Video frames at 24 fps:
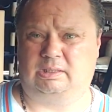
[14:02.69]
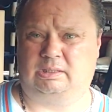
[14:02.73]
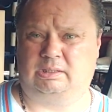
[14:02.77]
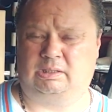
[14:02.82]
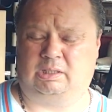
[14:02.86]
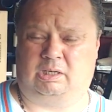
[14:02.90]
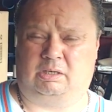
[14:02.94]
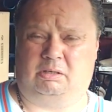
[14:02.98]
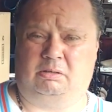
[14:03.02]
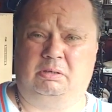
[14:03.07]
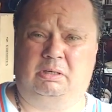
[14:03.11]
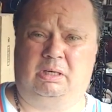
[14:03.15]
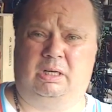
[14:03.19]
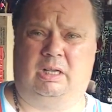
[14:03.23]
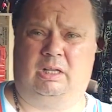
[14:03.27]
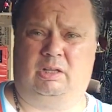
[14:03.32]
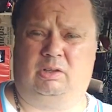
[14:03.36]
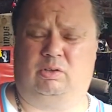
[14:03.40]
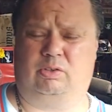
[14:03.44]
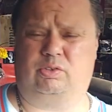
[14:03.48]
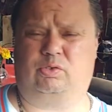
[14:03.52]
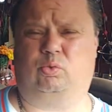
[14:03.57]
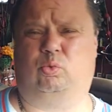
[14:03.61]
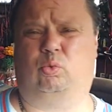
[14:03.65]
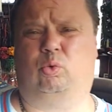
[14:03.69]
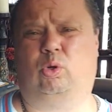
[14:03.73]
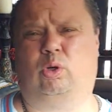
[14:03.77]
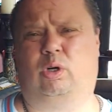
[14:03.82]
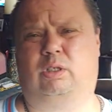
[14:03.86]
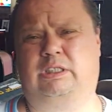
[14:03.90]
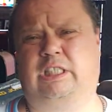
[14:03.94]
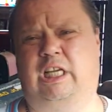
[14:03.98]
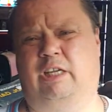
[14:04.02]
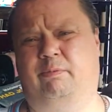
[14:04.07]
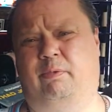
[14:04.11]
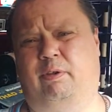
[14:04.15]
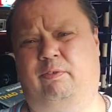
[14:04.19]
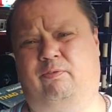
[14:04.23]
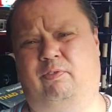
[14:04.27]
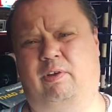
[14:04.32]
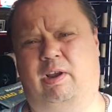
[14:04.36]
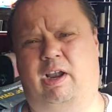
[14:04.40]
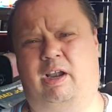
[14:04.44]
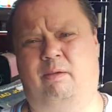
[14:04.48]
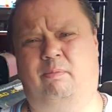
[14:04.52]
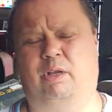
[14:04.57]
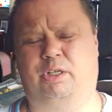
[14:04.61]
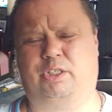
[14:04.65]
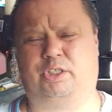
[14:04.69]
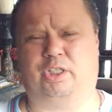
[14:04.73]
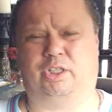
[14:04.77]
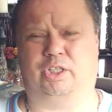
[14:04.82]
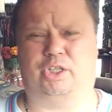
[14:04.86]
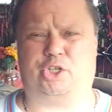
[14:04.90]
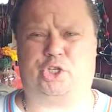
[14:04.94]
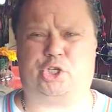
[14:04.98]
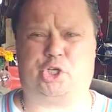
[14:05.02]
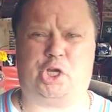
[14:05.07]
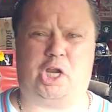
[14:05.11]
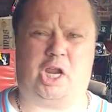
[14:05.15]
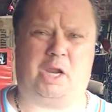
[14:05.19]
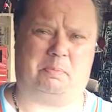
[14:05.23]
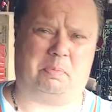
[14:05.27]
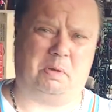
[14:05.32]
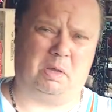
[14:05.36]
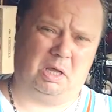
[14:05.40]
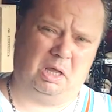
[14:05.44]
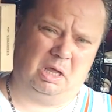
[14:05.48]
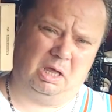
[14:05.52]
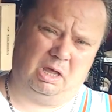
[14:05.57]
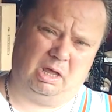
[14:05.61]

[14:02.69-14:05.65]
You know, those words have me very much in the shape